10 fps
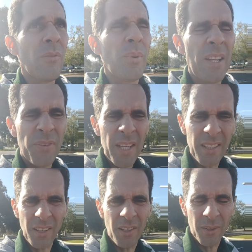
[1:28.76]
But I think
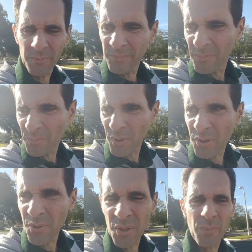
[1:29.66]

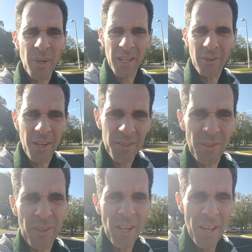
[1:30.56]
producer Brian
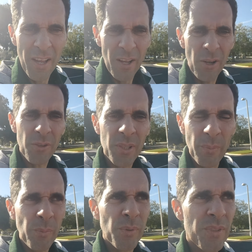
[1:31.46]
Grazer hooked
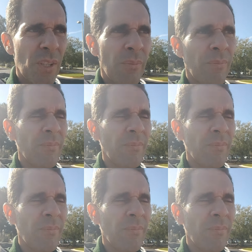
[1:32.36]
him up with I